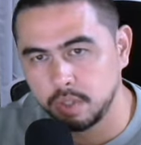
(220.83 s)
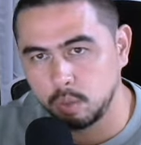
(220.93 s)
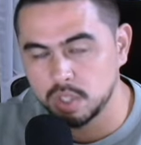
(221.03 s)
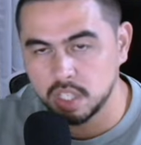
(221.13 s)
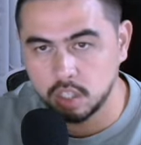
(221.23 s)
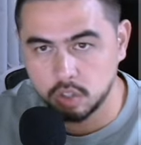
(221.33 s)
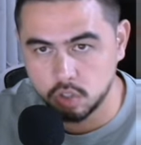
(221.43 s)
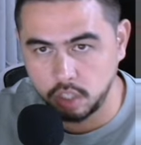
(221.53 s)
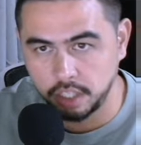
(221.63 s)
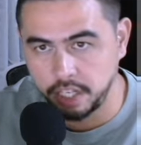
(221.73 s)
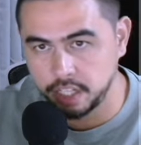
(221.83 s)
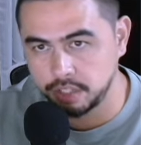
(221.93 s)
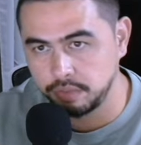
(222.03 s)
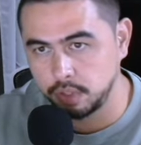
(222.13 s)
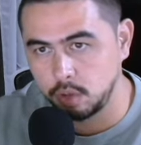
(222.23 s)
I was in
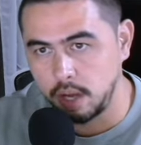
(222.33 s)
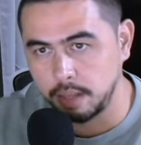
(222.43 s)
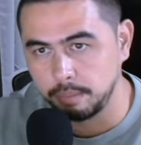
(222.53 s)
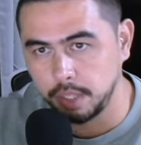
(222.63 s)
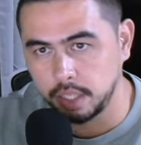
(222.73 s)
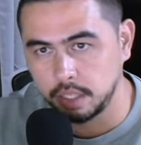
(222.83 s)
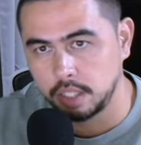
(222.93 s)
consolidation for quite a bit,